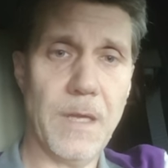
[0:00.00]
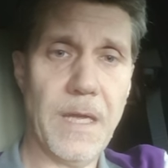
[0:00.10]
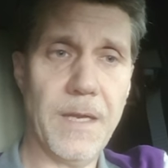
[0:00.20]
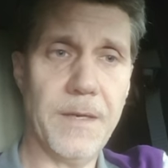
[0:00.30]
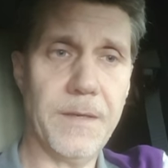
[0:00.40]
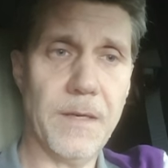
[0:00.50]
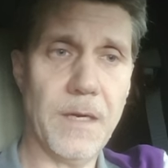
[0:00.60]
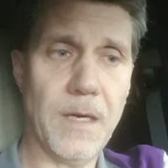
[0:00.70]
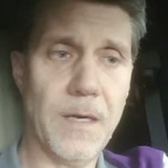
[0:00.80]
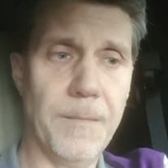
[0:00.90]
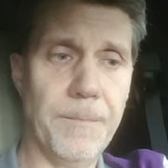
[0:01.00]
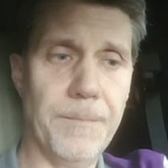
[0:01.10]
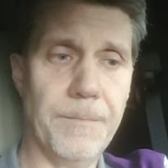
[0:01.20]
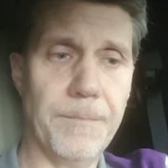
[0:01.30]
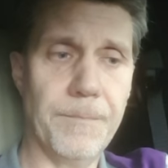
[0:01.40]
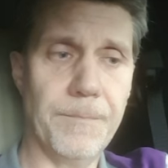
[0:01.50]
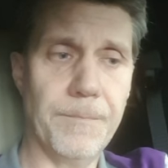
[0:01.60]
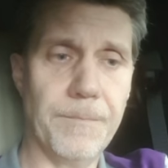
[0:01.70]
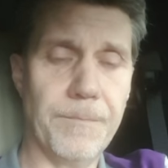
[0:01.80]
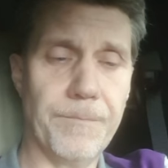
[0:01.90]
And um,
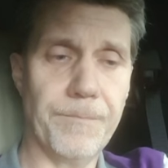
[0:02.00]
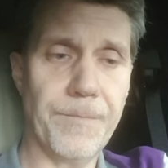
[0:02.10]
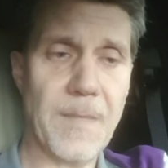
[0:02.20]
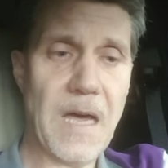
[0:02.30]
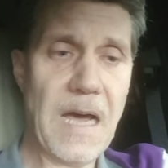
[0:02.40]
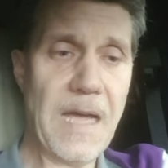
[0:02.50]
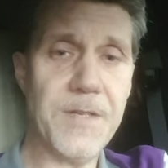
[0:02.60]
I